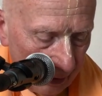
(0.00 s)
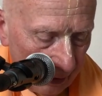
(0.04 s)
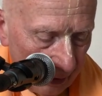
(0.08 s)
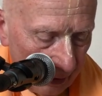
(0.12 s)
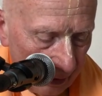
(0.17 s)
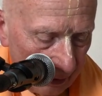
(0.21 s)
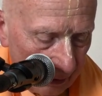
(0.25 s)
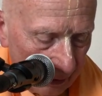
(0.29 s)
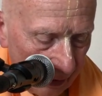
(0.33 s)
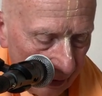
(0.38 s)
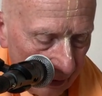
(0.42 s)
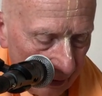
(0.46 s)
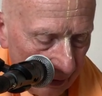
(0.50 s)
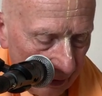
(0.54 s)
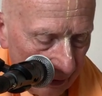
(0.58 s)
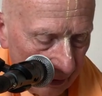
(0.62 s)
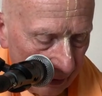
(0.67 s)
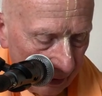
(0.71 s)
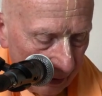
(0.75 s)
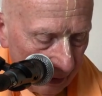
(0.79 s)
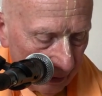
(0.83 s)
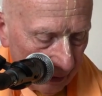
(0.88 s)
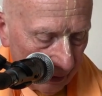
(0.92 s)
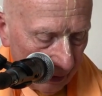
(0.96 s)
and that he
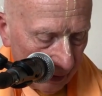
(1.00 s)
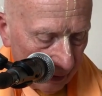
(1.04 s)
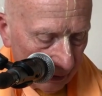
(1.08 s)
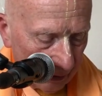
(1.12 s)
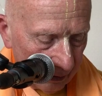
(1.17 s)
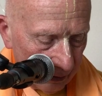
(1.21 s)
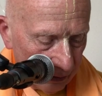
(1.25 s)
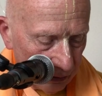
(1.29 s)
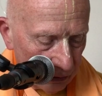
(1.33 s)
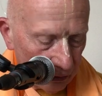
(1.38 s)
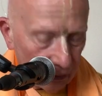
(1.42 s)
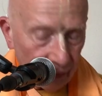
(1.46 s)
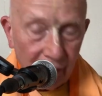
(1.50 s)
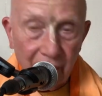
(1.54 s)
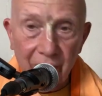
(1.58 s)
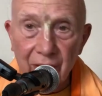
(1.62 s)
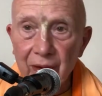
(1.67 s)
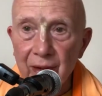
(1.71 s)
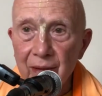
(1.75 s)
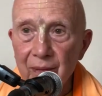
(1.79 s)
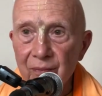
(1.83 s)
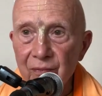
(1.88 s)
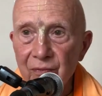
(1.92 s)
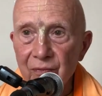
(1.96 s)
cannot enjoy
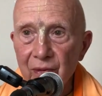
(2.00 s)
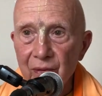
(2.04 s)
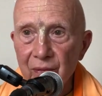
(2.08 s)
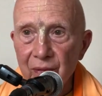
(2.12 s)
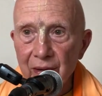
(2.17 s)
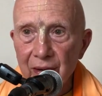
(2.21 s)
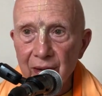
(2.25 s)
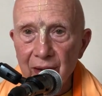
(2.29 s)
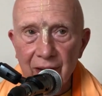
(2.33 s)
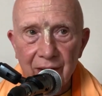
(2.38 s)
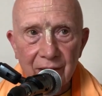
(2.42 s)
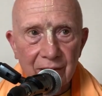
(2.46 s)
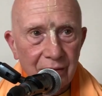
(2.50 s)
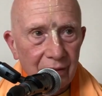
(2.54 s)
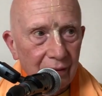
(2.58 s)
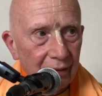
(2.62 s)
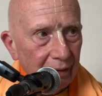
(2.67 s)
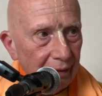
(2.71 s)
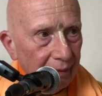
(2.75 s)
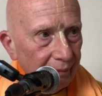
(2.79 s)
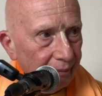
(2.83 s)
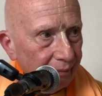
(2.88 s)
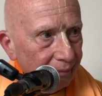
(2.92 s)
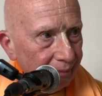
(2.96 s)
them very
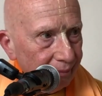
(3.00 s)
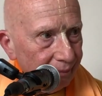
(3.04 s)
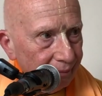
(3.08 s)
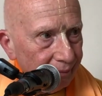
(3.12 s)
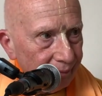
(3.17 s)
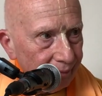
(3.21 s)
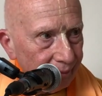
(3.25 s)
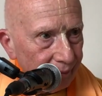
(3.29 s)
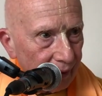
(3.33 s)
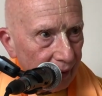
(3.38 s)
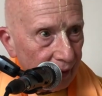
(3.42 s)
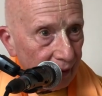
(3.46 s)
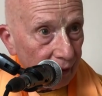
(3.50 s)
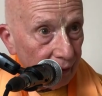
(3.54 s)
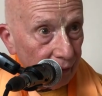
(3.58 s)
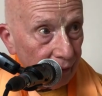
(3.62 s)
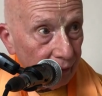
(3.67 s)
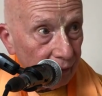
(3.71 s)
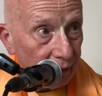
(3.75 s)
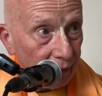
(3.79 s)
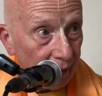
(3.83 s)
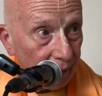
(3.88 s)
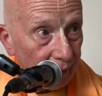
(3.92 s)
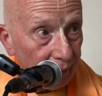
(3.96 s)
nicely. Mm, get a
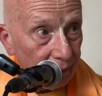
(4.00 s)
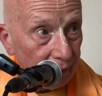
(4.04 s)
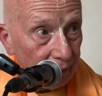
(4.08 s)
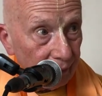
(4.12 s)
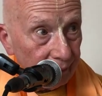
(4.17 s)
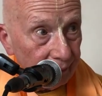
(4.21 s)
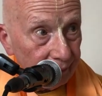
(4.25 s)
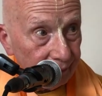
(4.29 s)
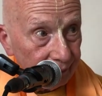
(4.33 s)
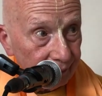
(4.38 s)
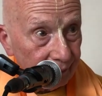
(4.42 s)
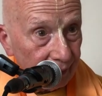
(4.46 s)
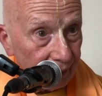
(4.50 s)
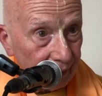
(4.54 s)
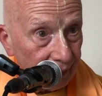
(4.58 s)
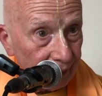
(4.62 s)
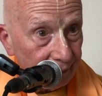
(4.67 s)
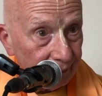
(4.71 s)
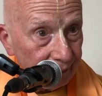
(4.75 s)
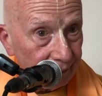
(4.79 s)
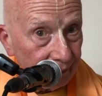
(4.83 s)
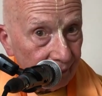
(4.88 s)
new temple. Yeah.